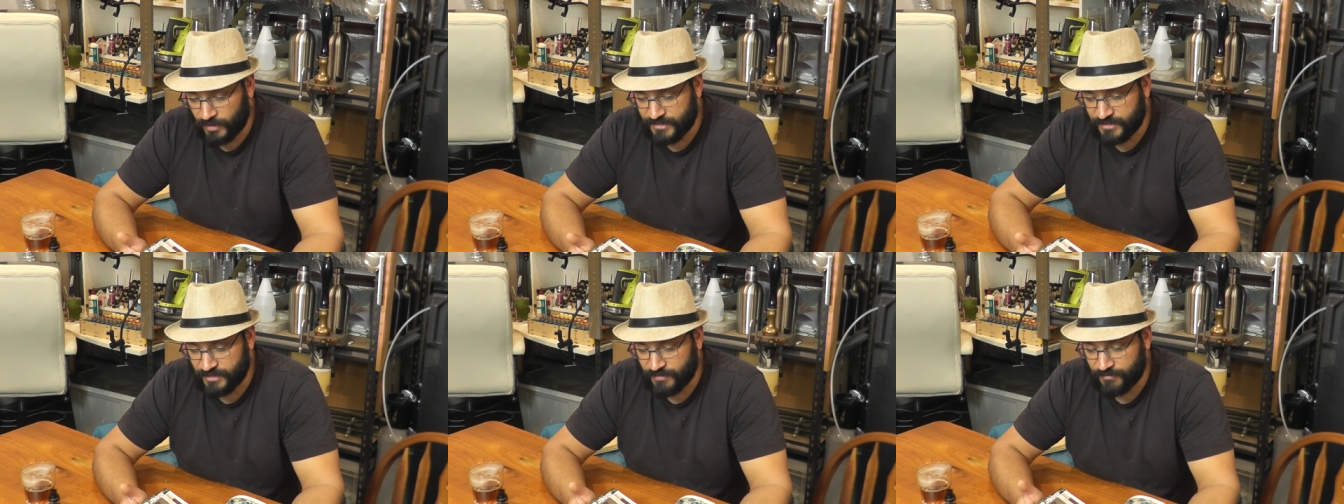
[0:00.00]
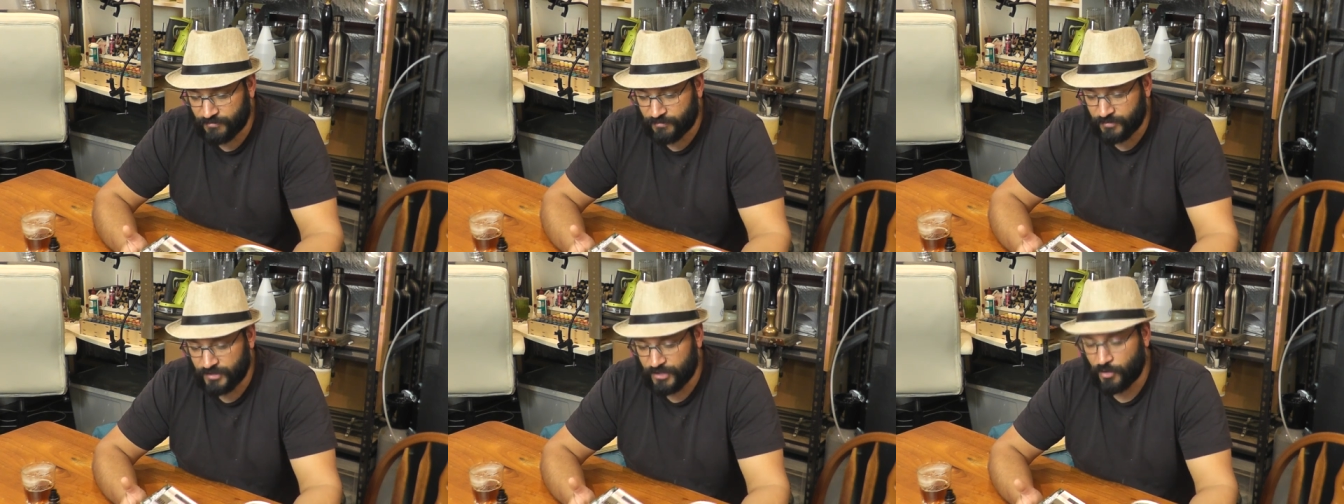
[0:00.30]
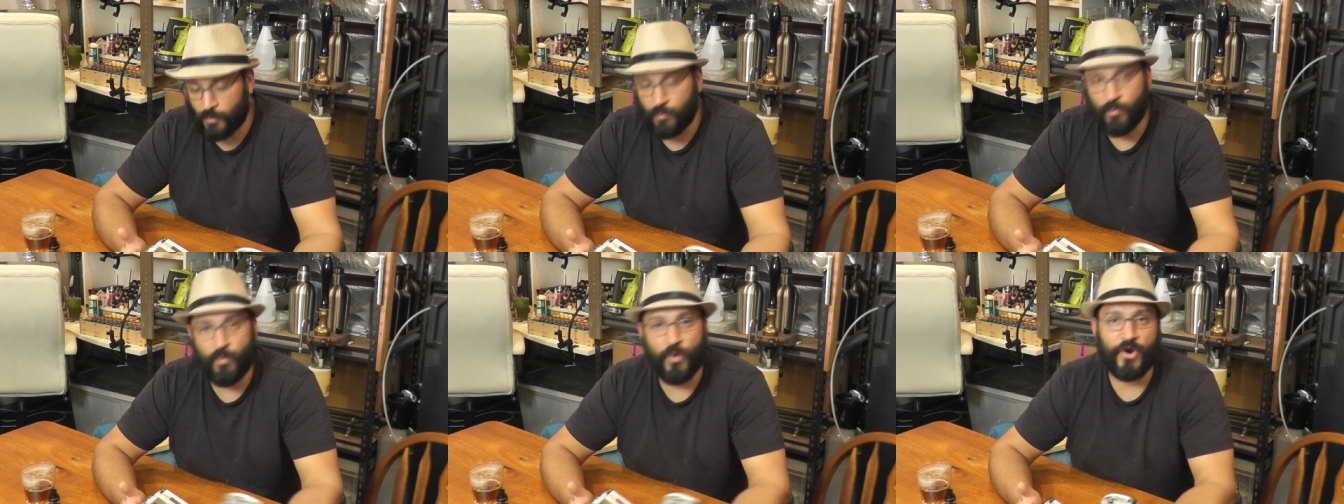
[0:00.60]
an idea of you
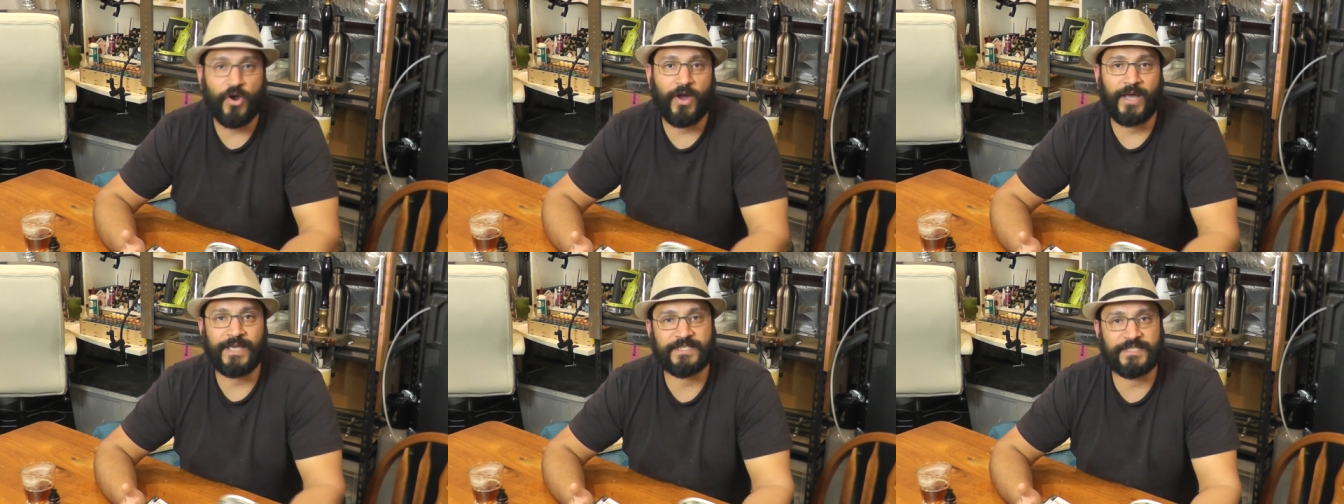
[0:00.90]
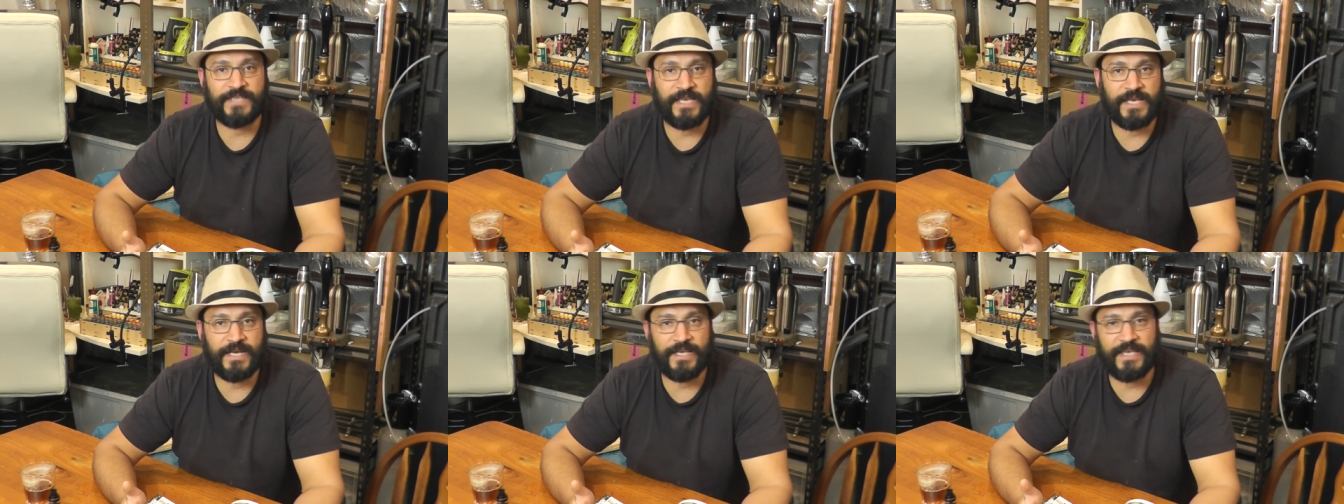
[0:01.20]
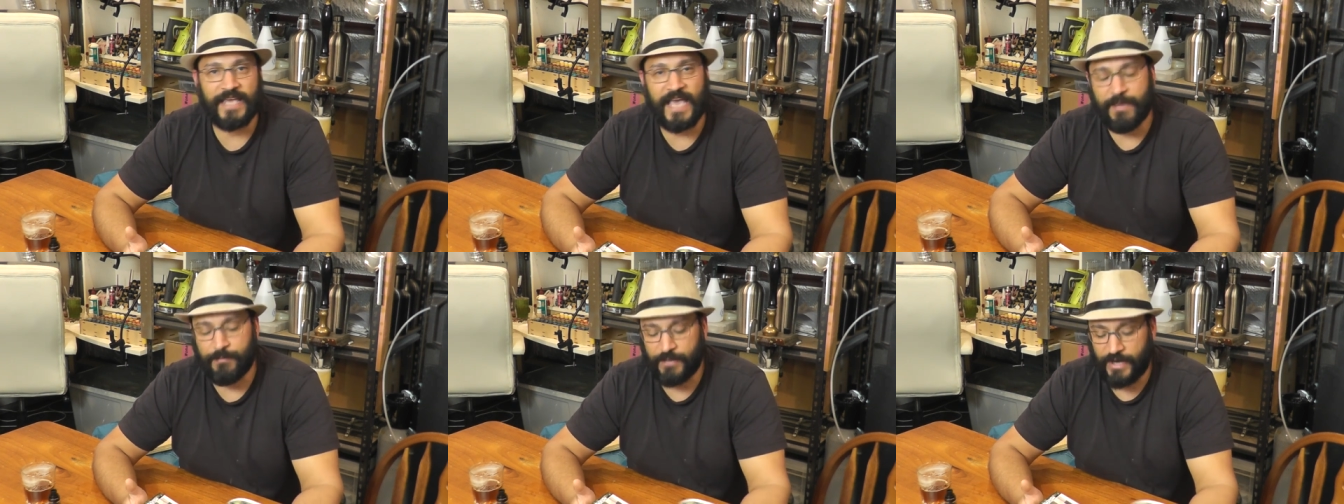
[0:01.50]
know what I see in a
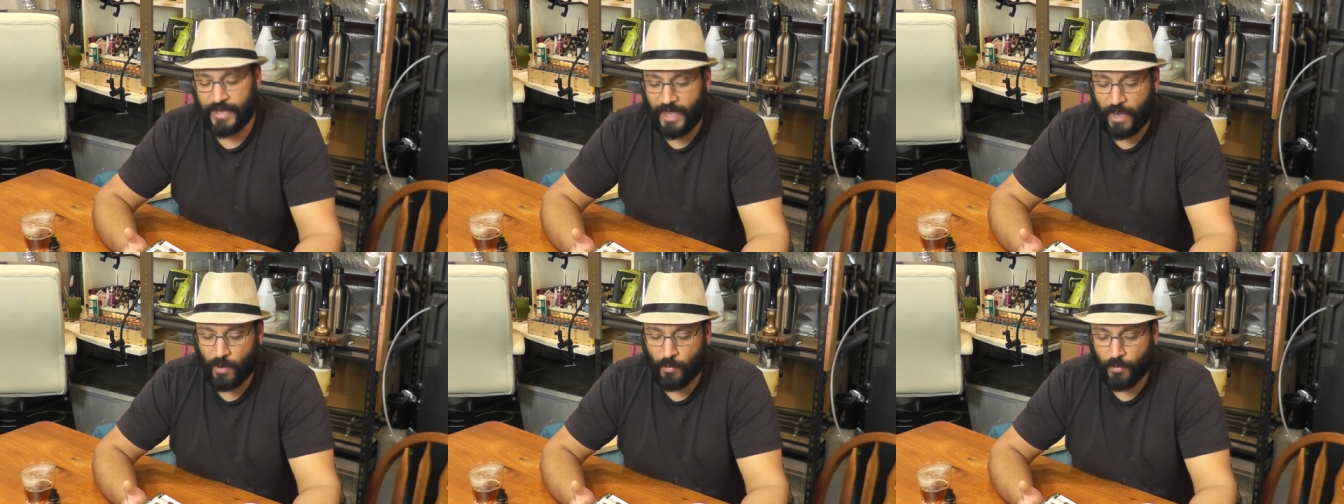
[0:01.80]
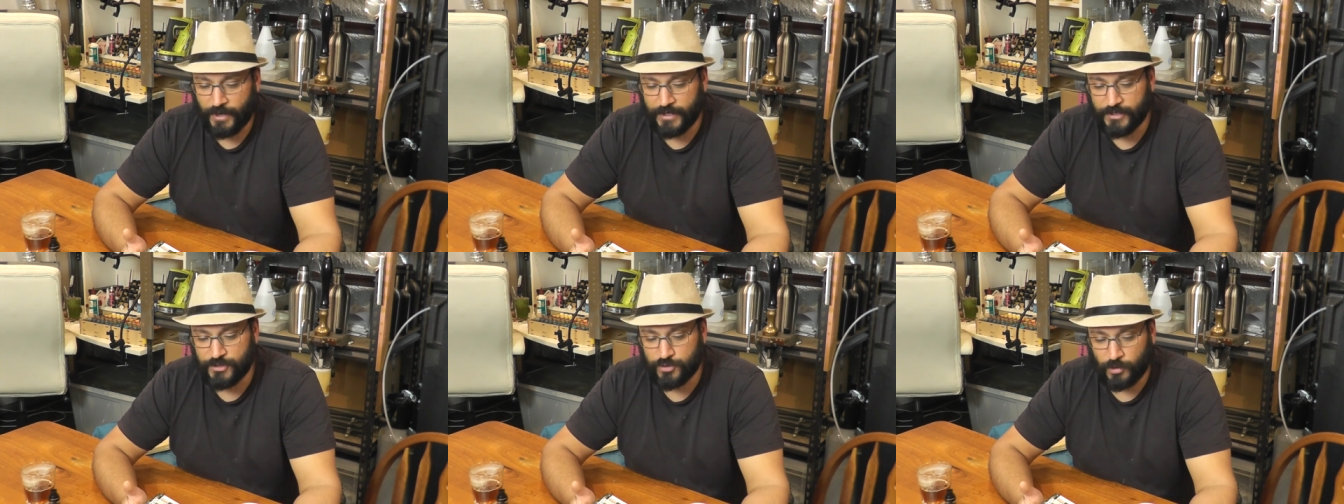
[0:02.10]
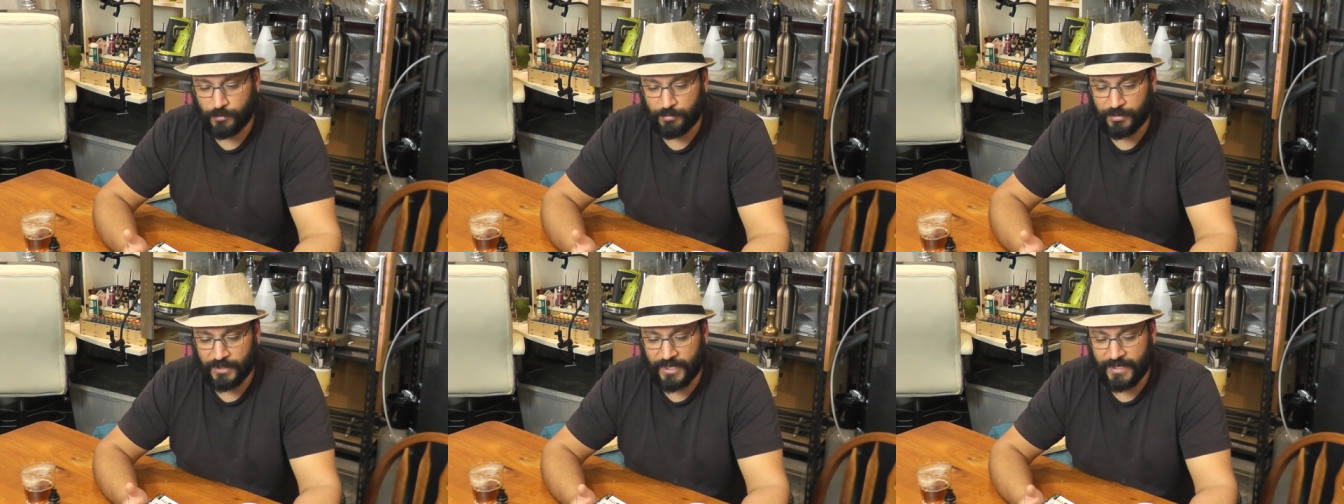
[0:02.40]
game and how I
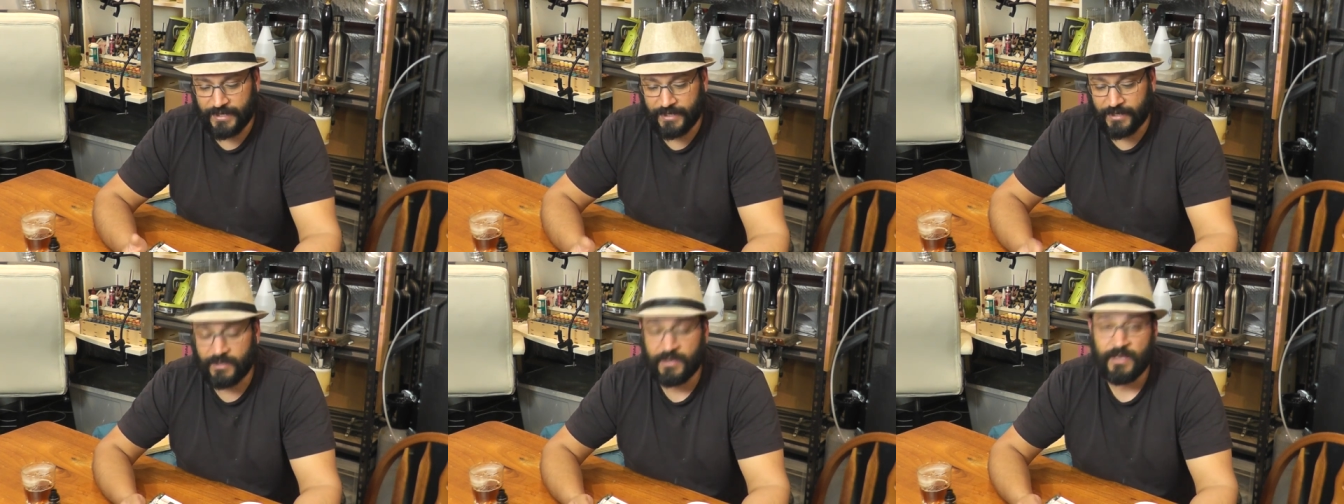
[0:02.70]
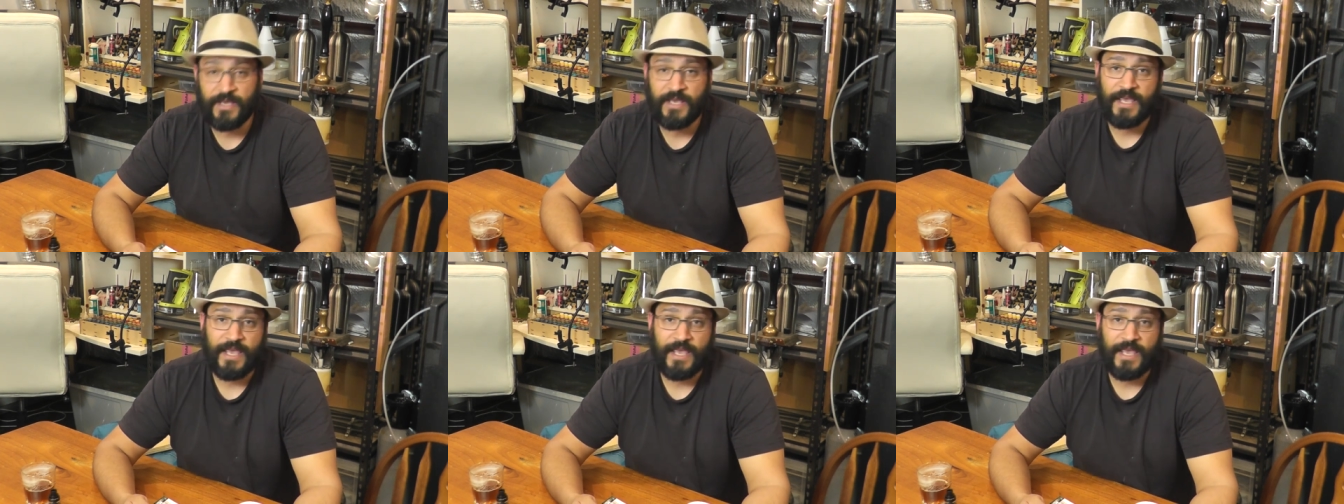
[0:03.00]
enjoy playing it,